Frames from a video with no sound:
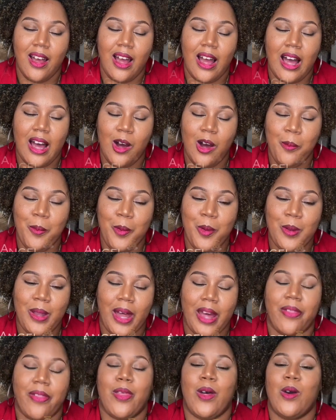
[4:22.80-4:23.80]
I hope you
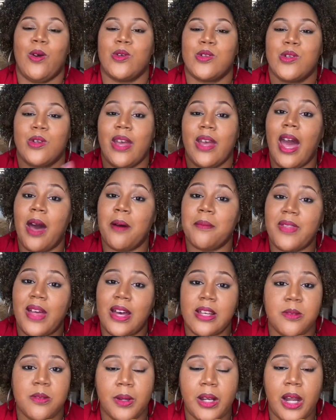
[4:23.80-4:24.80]
like those. So yeah,
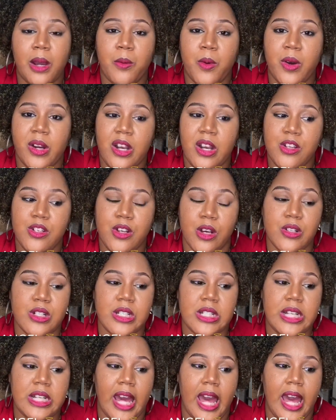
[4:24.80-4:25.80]
that's what I wore to
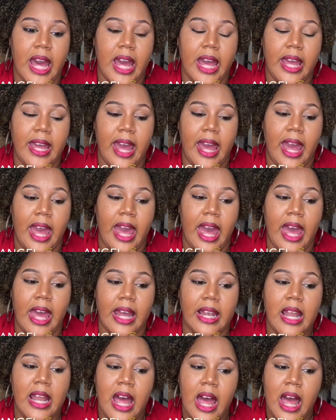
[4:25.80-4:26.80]
church today.
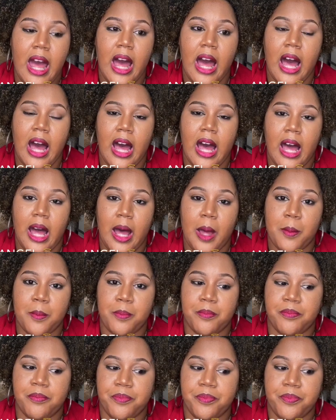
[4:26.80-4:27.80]
And I
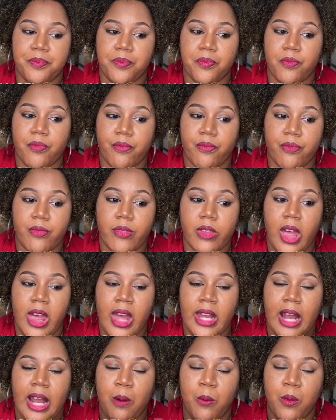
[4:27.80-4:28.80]

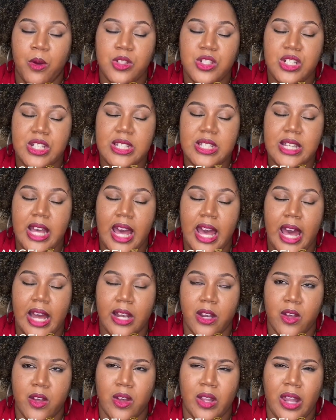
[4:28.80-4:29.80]
will just say, I
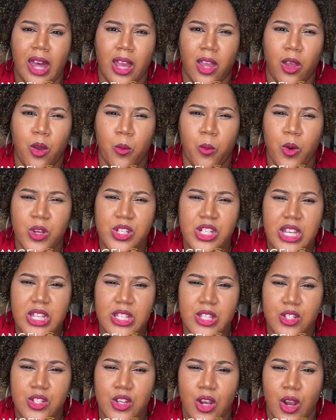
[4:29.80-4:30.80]
know you're like, you wore jeans
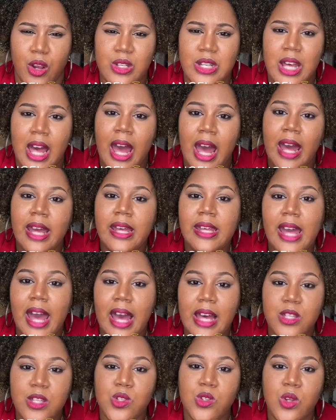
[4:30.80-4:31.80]
to church.
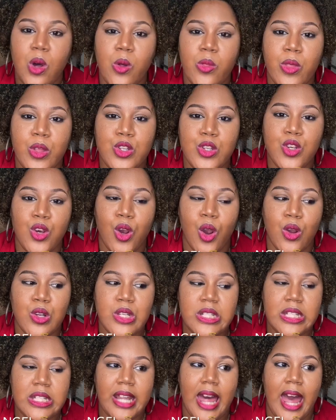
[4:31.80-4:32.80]
Yes, so the
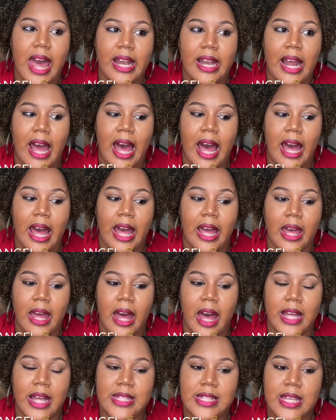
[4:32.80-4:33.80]
church that I
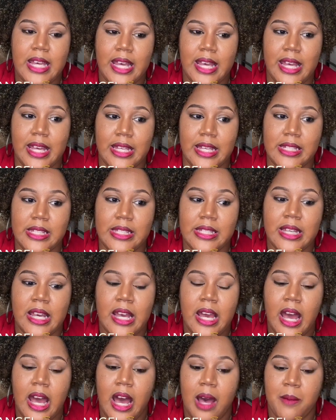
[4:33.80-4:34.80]
attend,
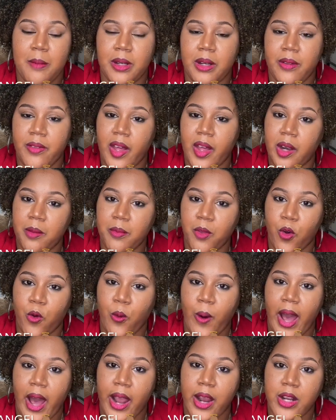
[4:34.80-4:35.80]
and that I'm the
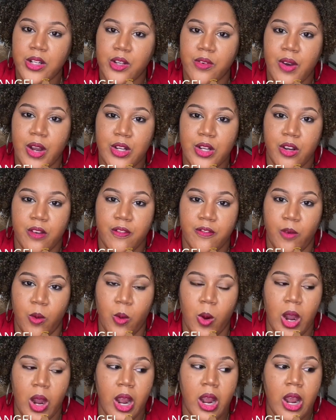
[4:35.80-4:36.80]
choir director
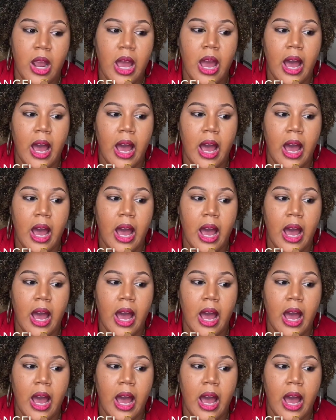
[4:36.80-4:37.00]
for,